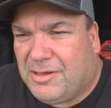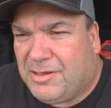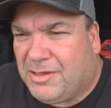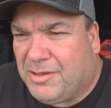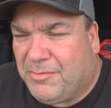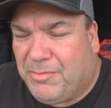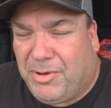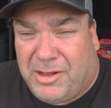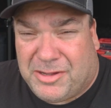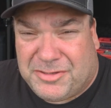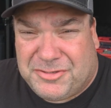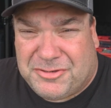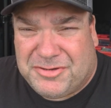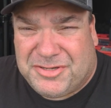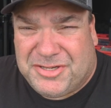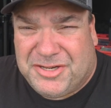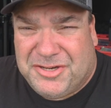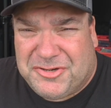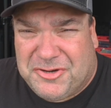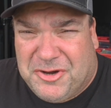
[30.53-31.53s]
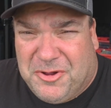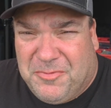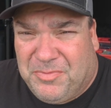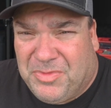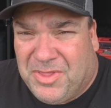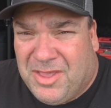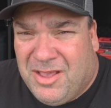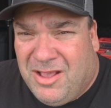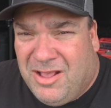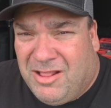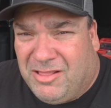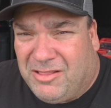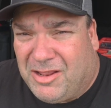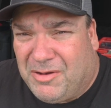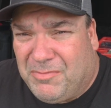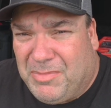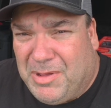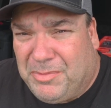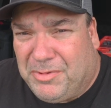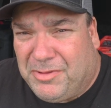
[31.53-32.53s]
imposter syndrome. A lot
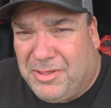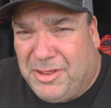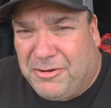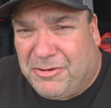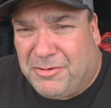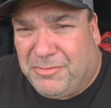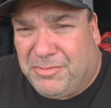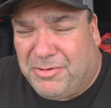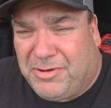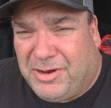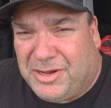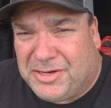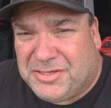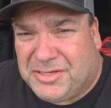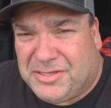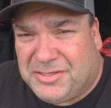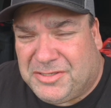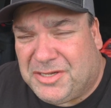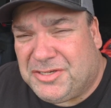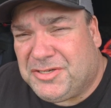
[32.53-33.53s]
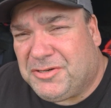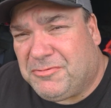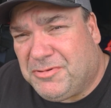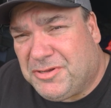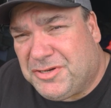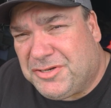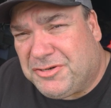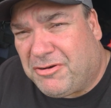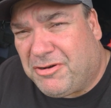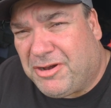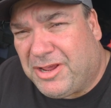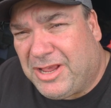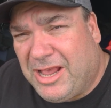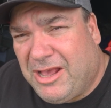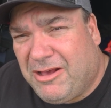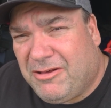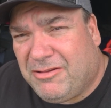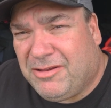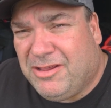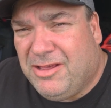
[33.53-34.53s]
of people that are in production, especially when they're starting
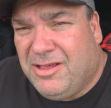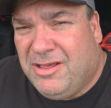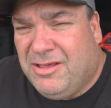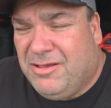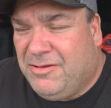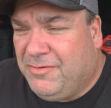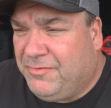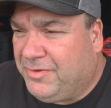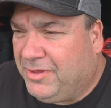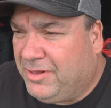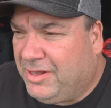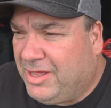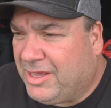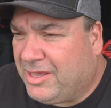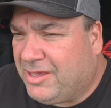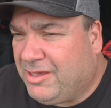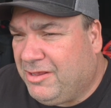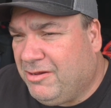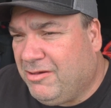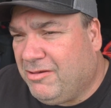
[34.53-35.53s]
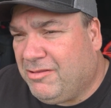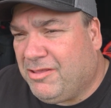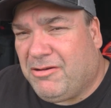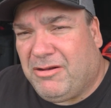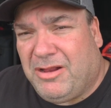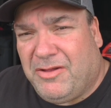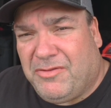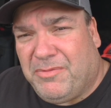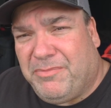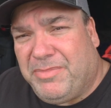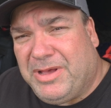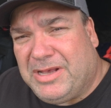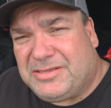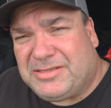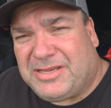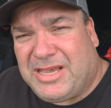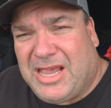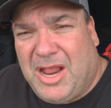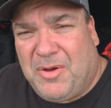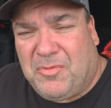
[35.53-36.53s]
out, feel like they don't have the
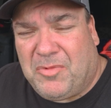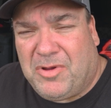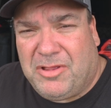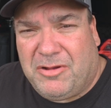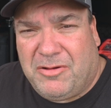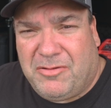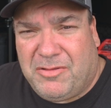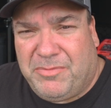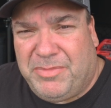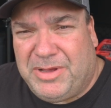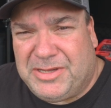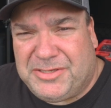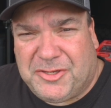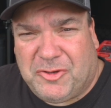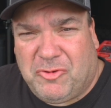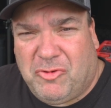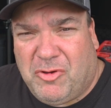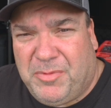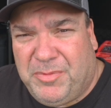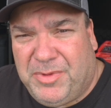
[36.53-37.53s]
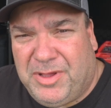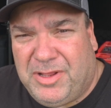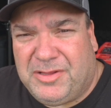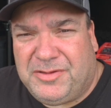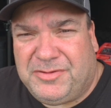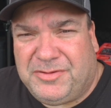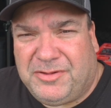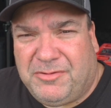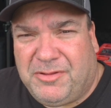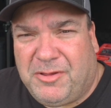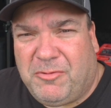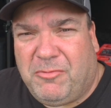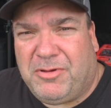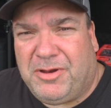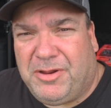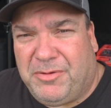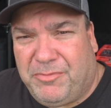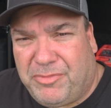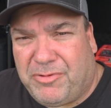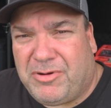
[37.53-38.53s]
best camera, they don't have the best equipment, so they want
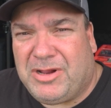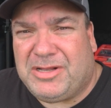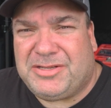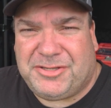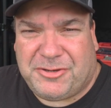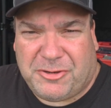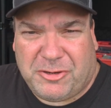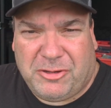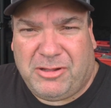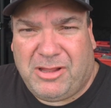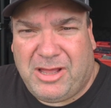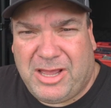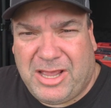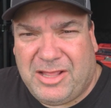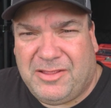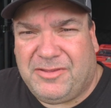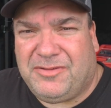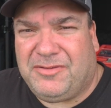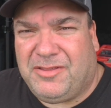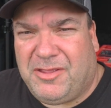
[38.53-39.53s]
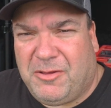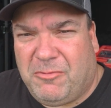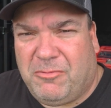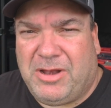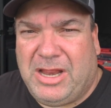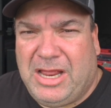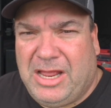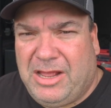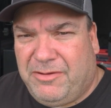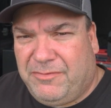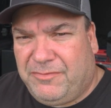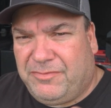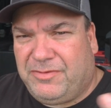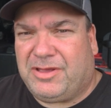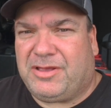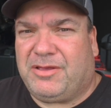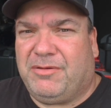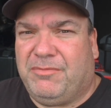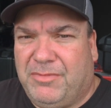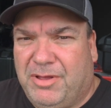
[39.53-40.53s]
to impress their clients and they want to have
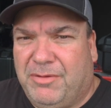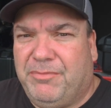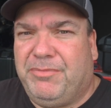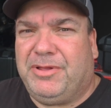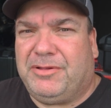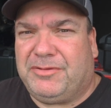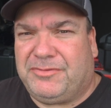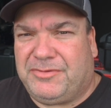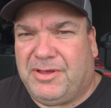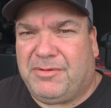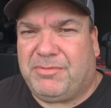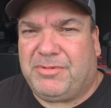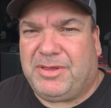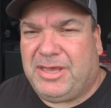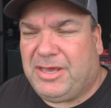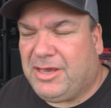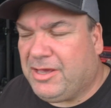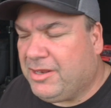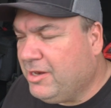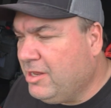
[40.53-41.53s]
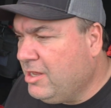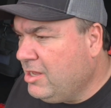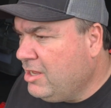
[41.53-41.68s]
like a built-up kit.